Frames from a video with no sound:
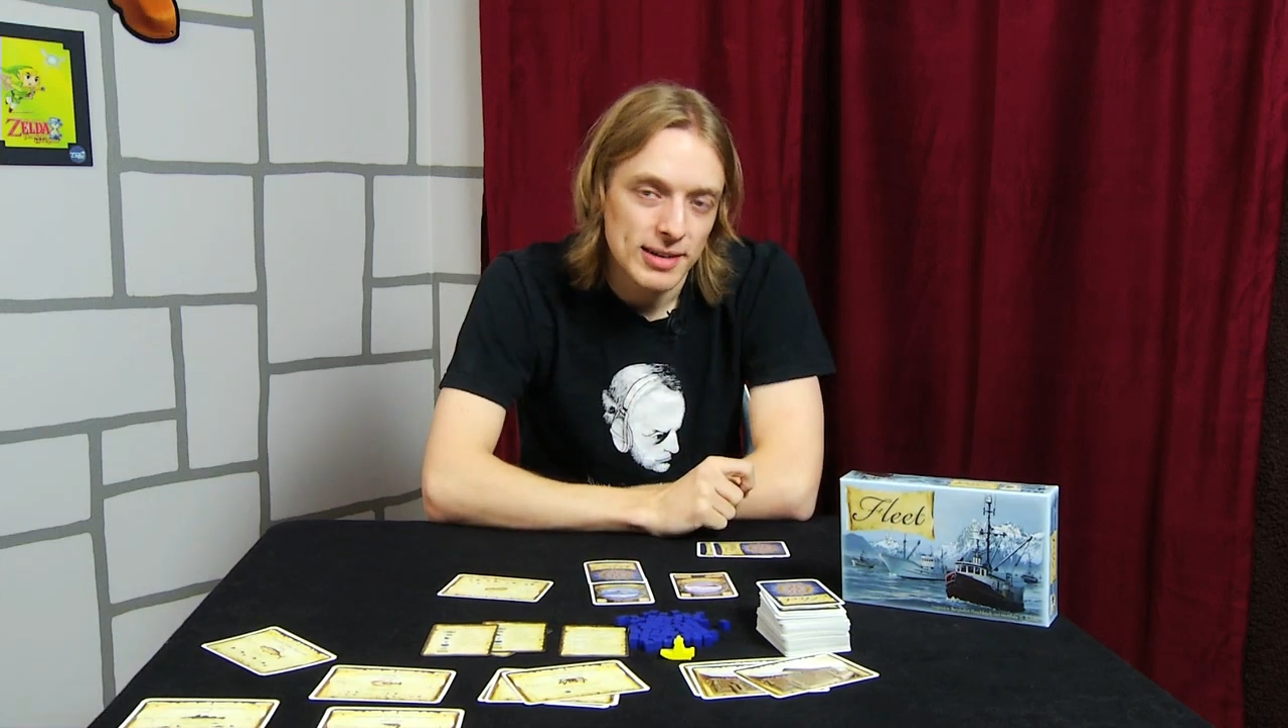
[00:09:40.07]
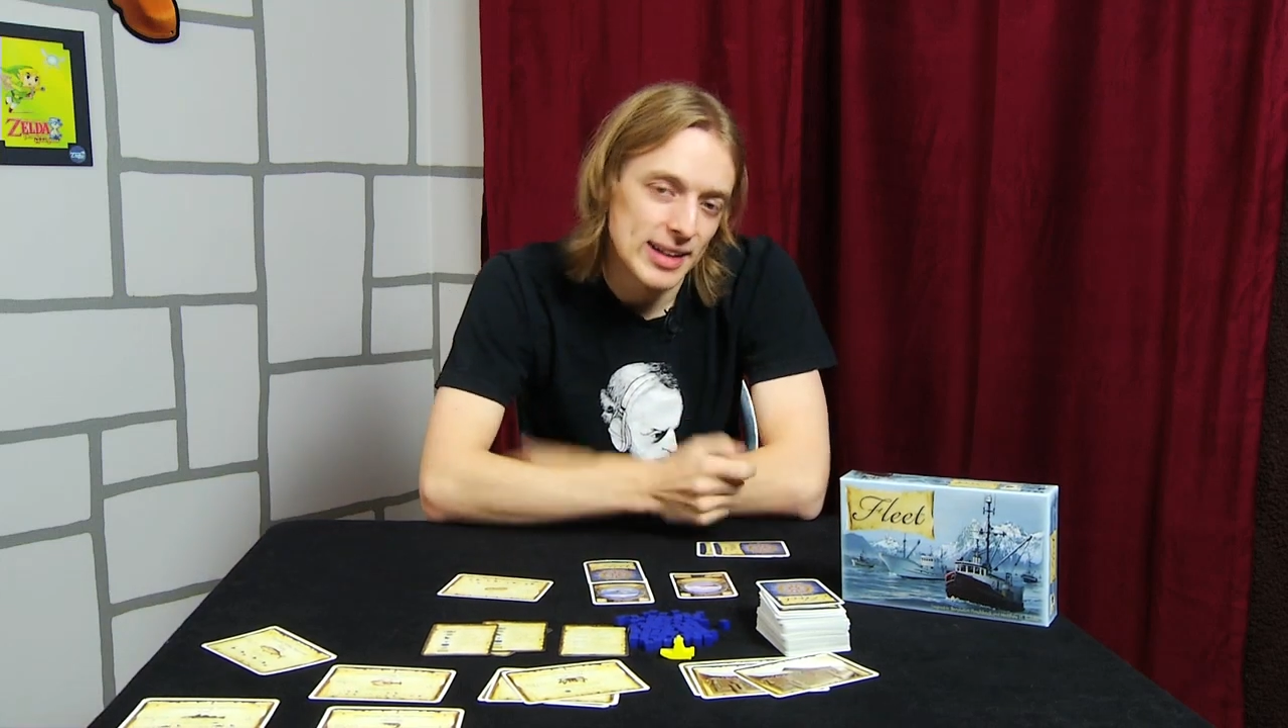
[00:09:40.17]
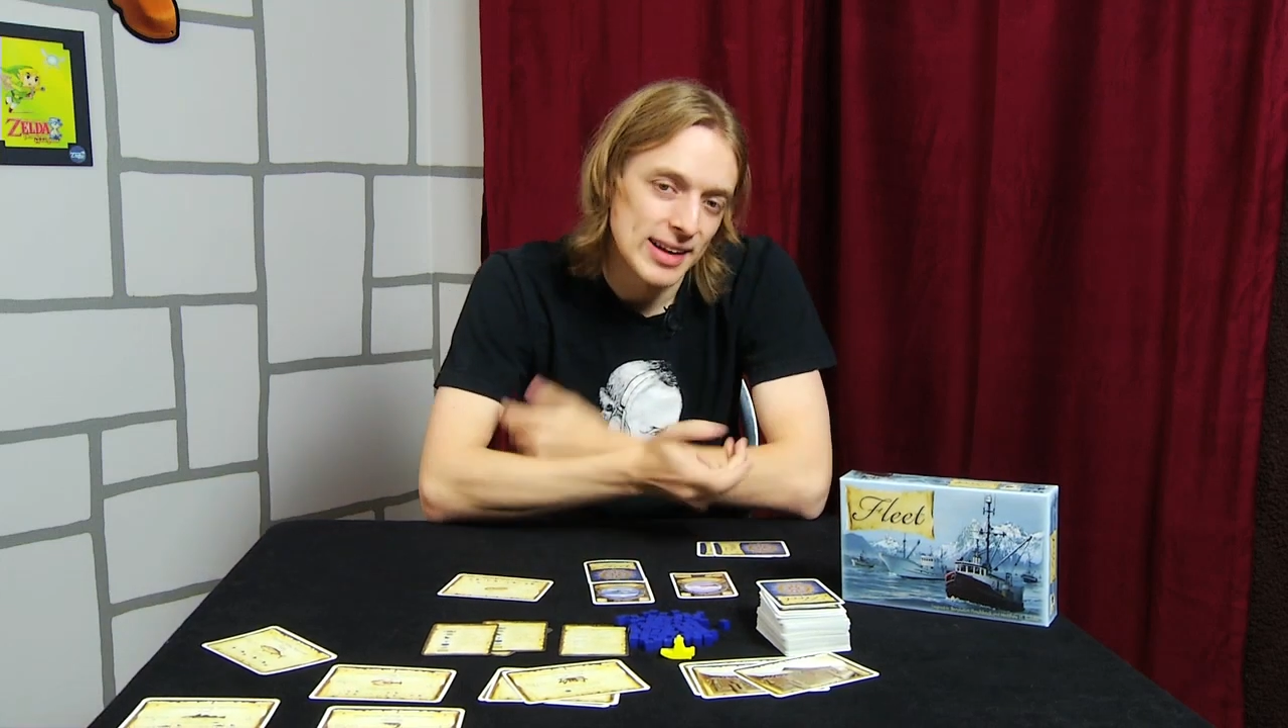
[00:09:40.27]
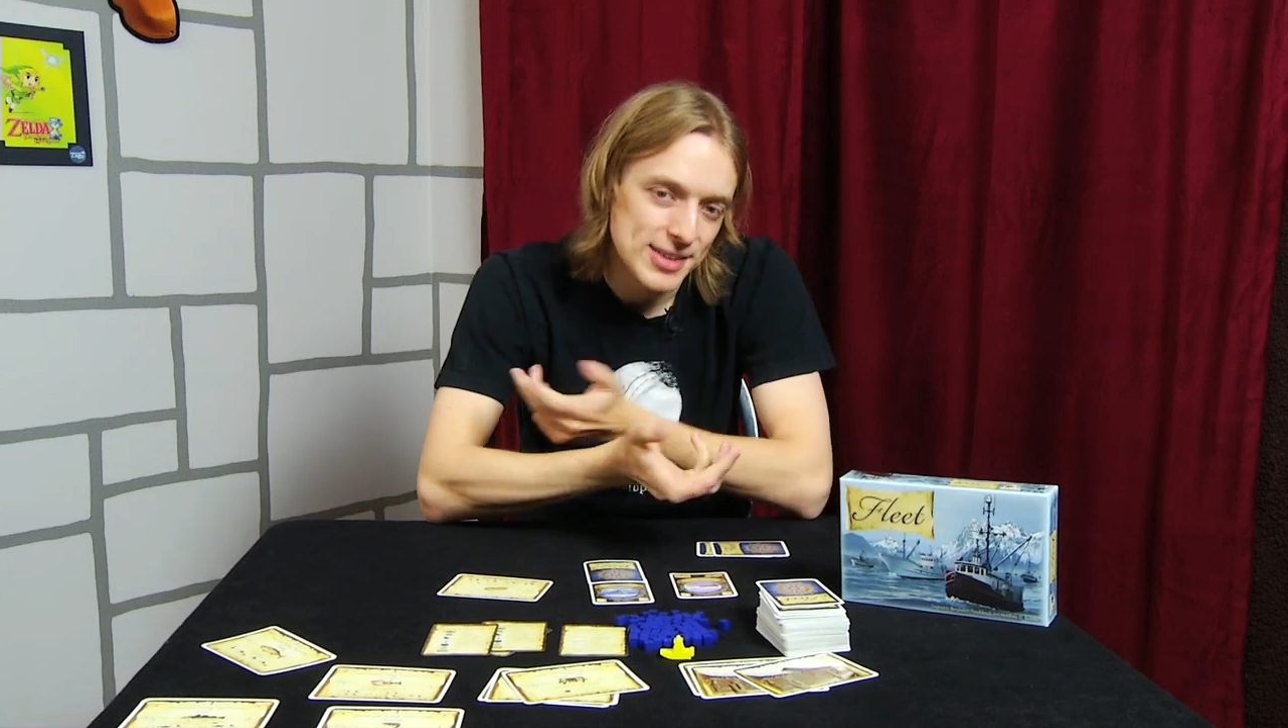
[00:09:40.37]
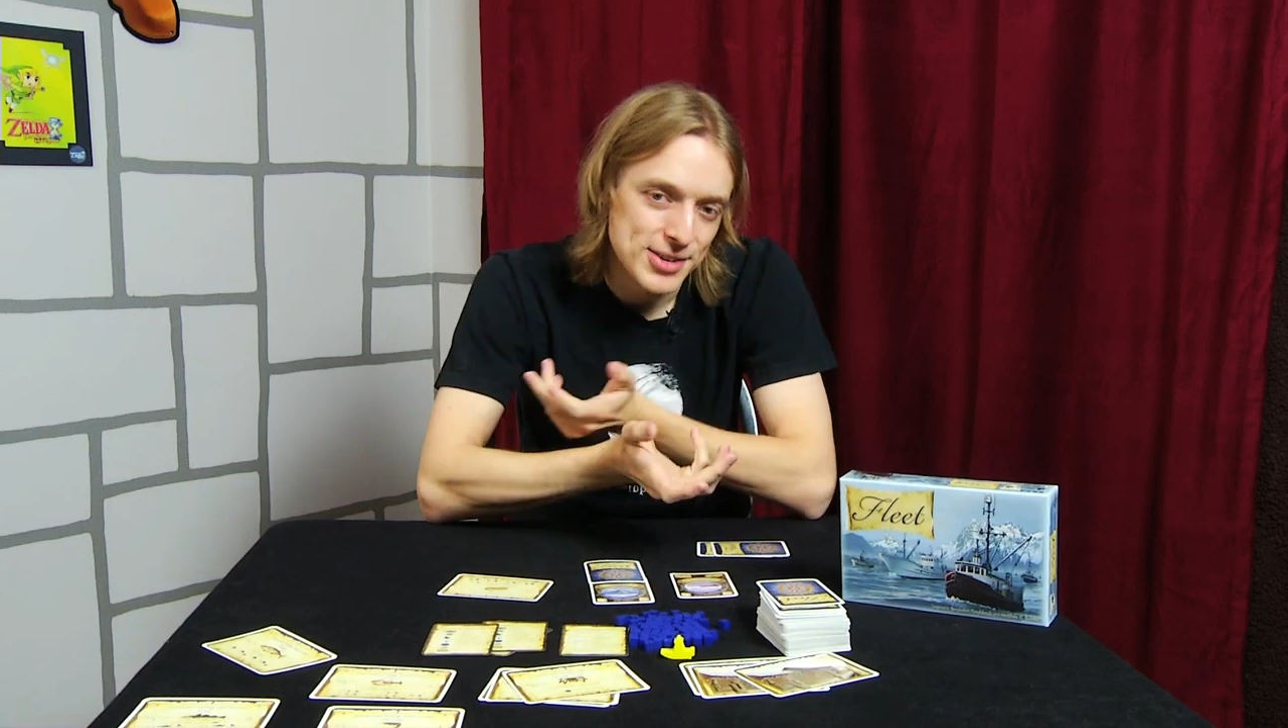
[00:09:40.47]
I
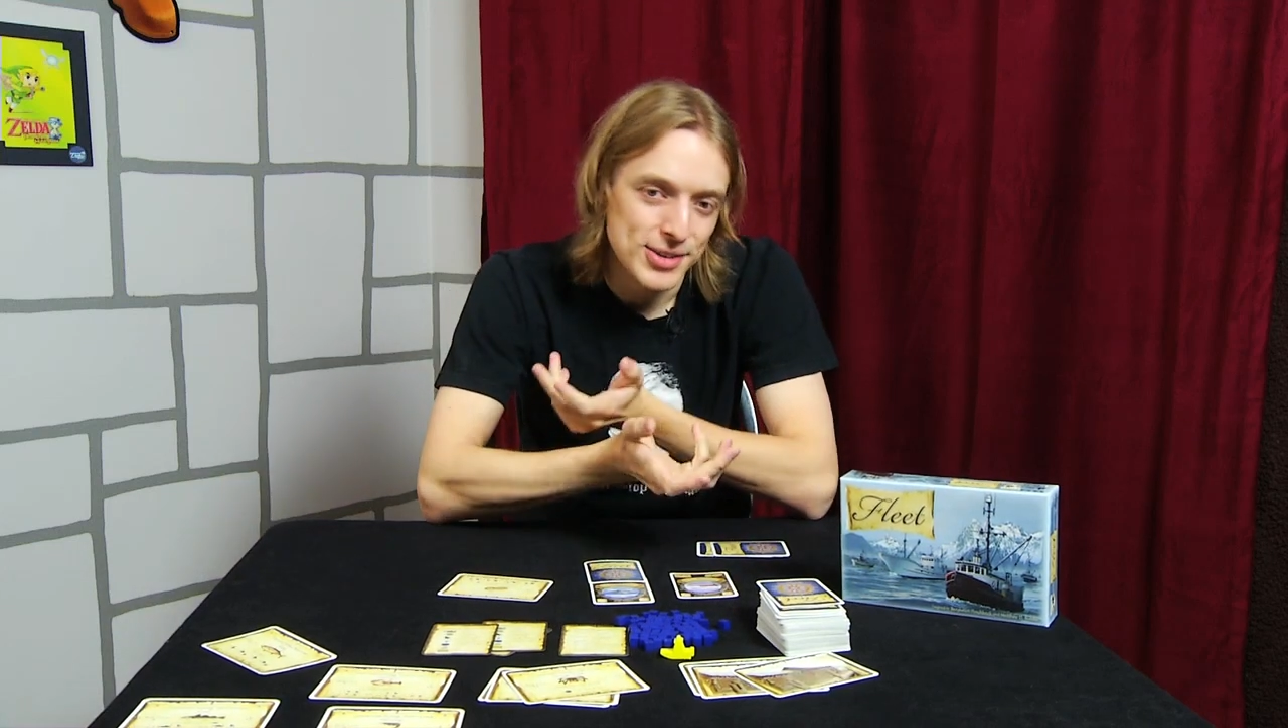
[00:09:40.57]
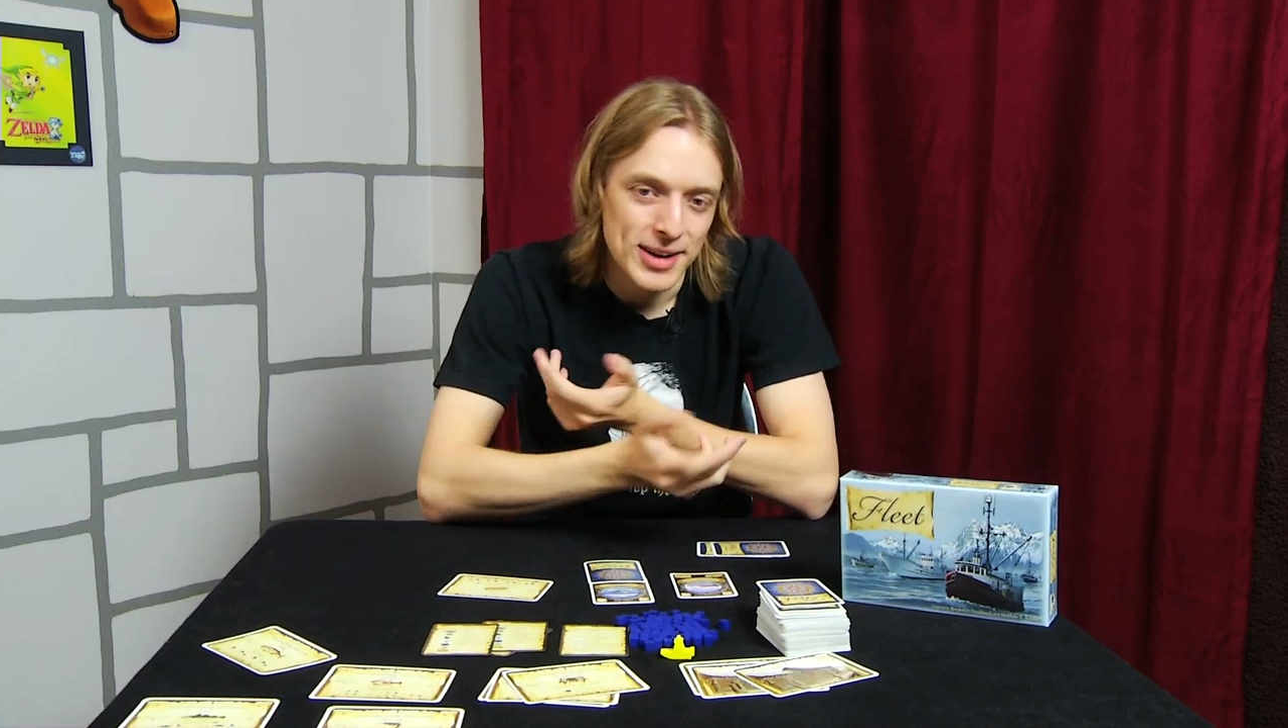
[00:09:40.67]
like to do